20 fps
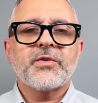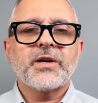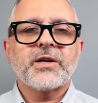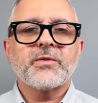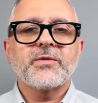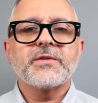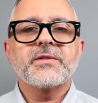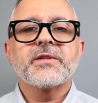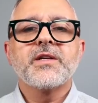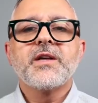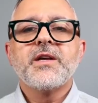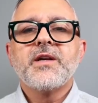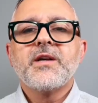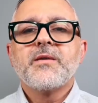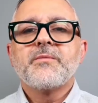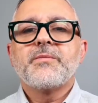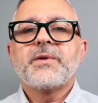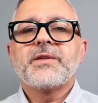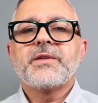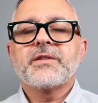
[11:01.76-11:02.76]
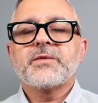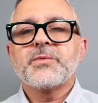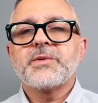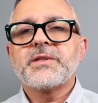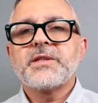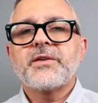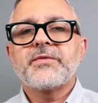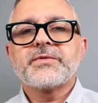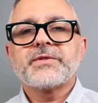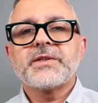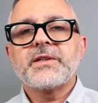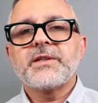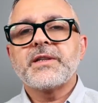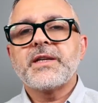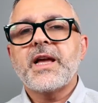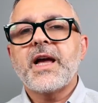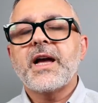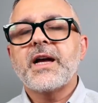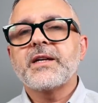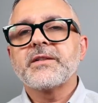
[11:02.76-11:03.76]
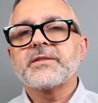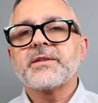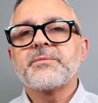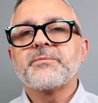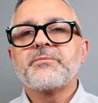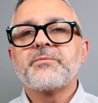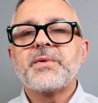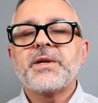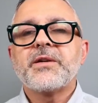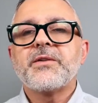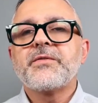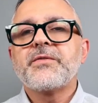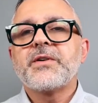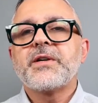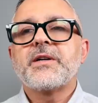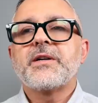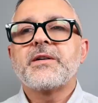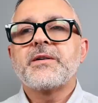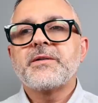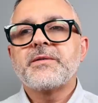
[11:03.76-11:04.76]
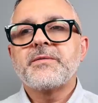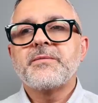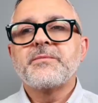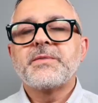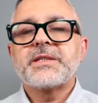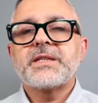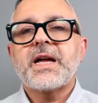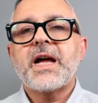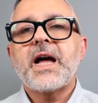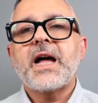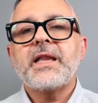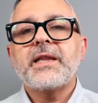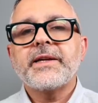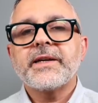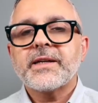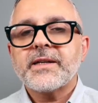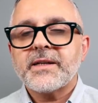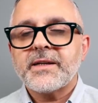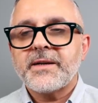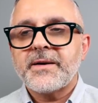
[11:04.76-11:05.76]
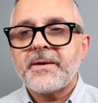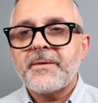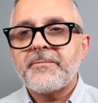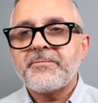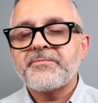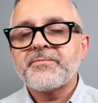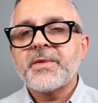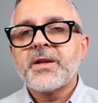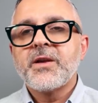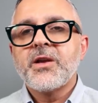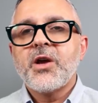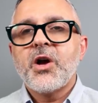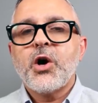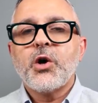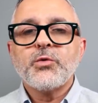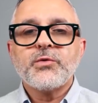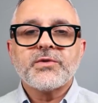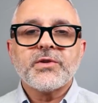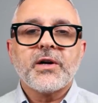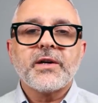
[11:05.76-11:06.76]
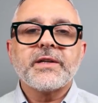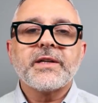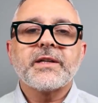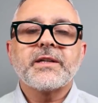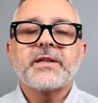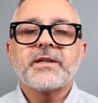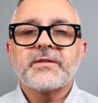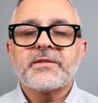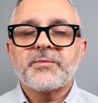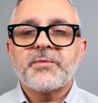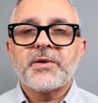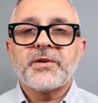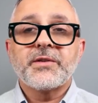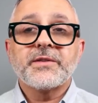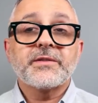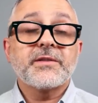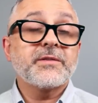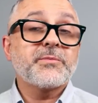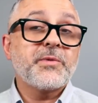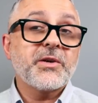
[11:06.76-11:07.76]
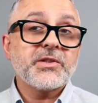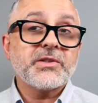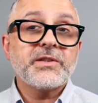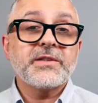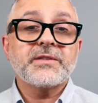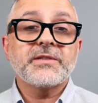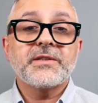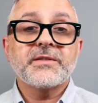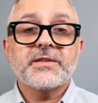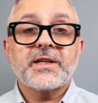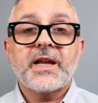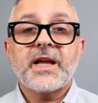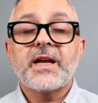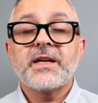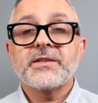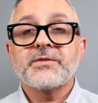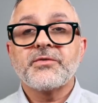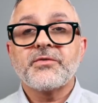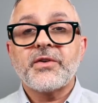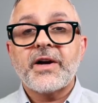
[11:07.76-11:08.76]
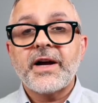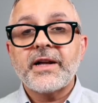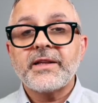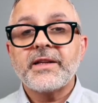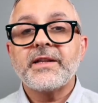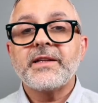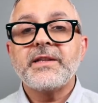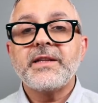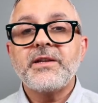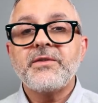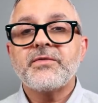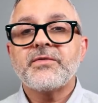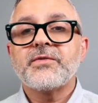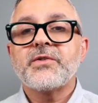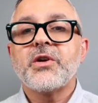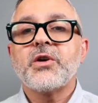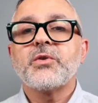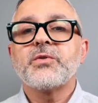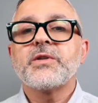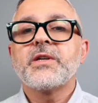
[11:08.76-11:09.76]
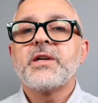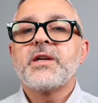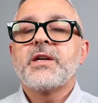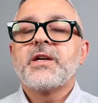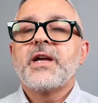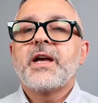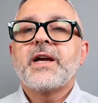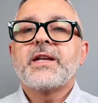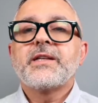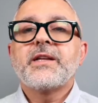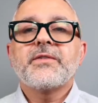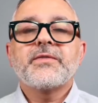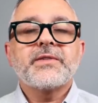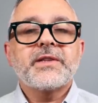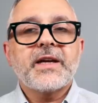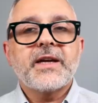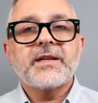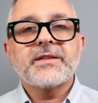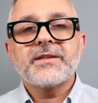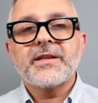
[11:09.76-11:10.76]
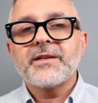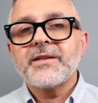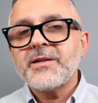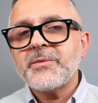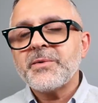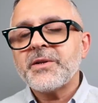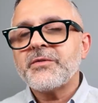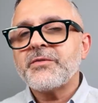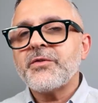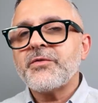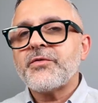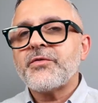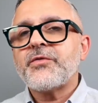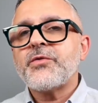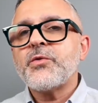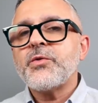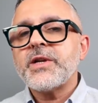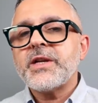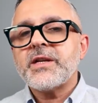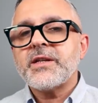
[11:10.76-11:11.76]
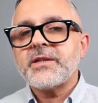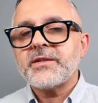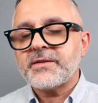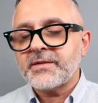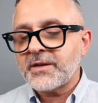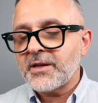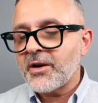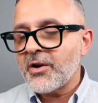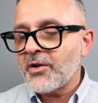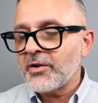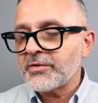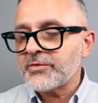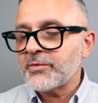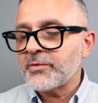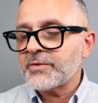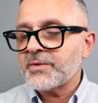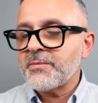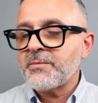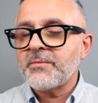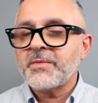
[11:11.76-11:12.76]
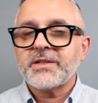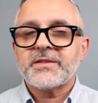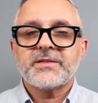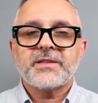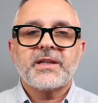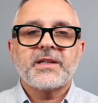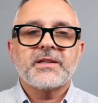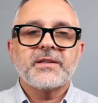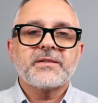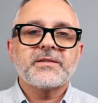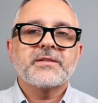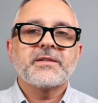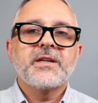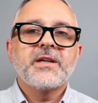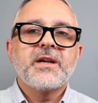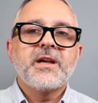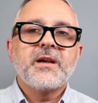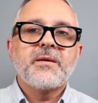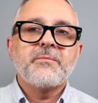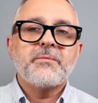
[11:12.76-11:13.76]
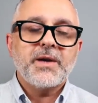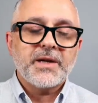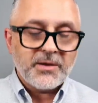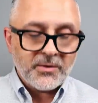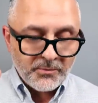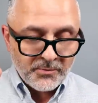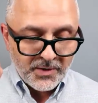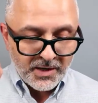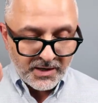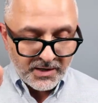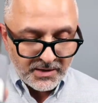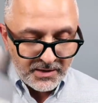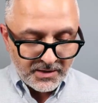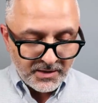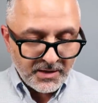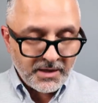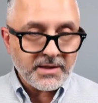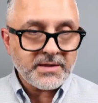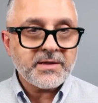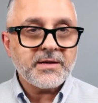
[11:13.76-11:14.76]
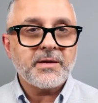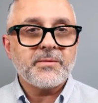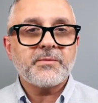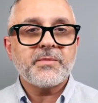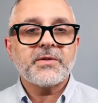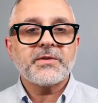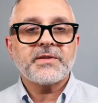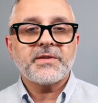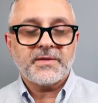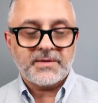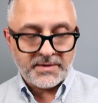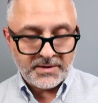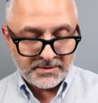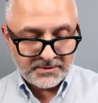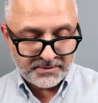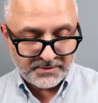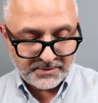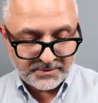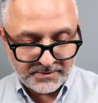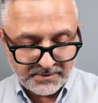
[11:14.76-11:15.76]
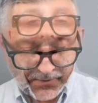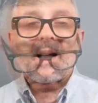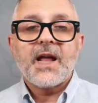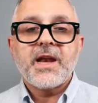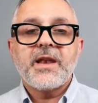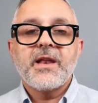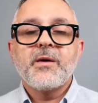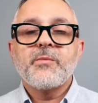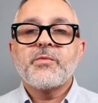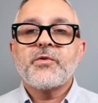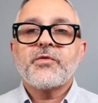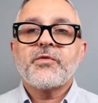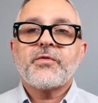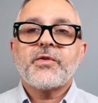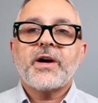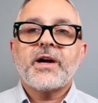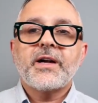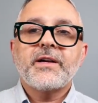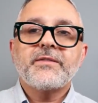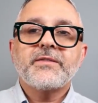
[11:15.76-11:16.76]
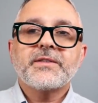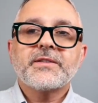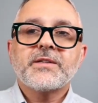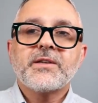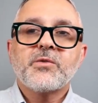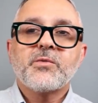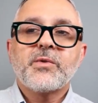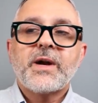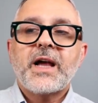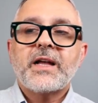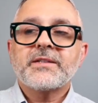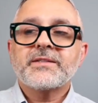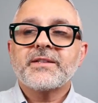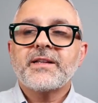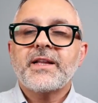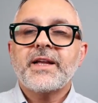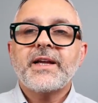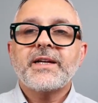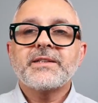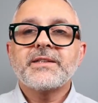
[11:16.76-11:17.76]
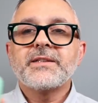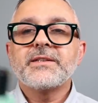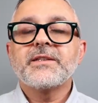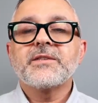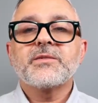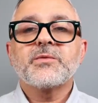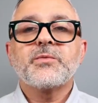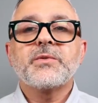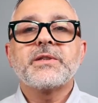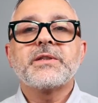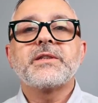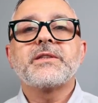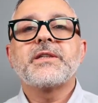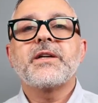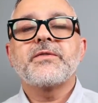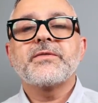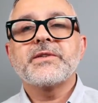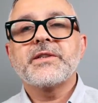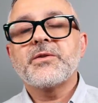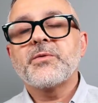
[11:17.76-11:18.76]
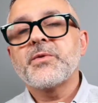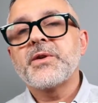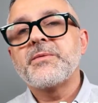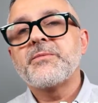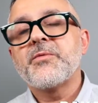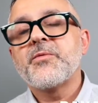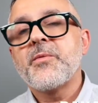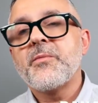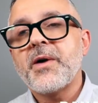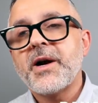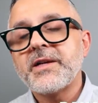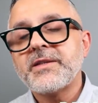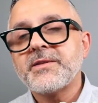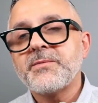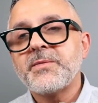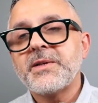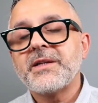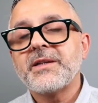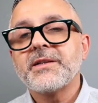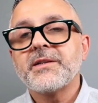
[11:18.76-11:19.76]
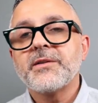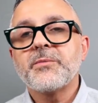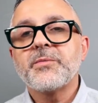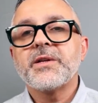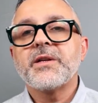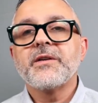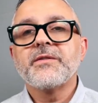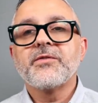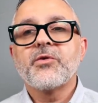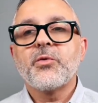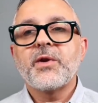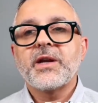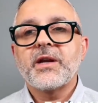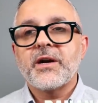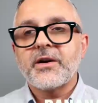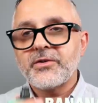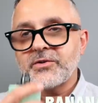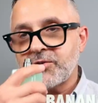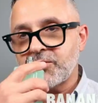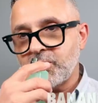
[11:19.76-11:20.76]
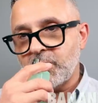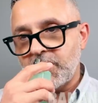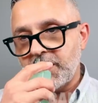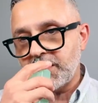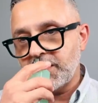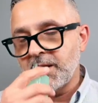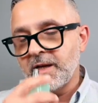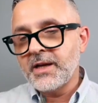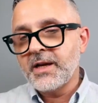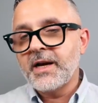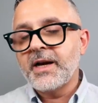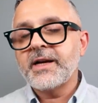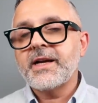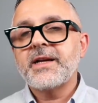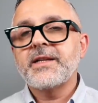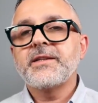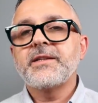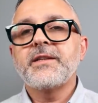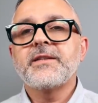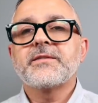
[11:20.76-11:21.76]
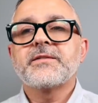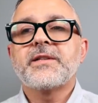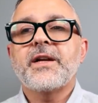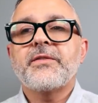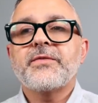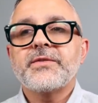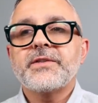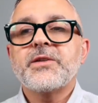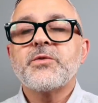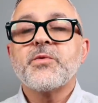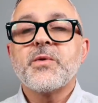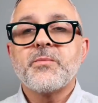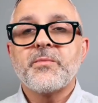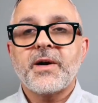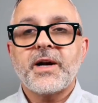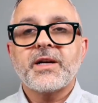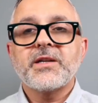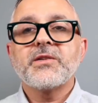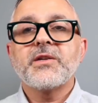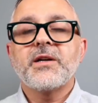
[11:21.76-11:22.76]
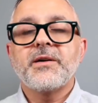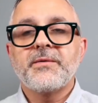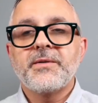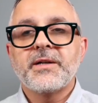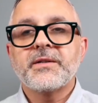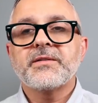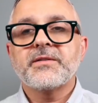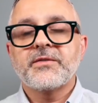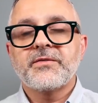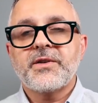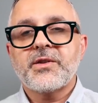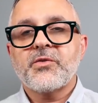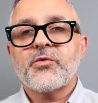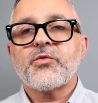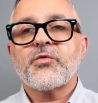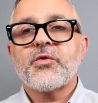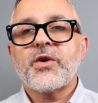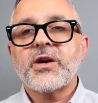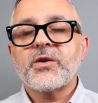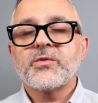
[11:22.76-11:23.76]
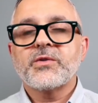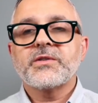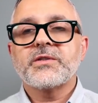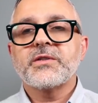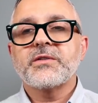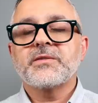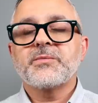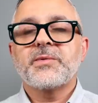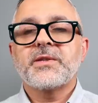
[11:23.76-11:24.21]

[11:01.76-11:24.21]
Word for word: fragrance, but this one definitely has a bit of a metallic um, ozonic experience, especially since it has violet leaf note, and definitely has a little bit of a fruitiness and then also some musk huskiness. Metal Rain at number six. At number five, it's Grassland, and this one definitely re reminds me a little bit of Green Irish Tweed. Again, these definitely remind us of other fragrances,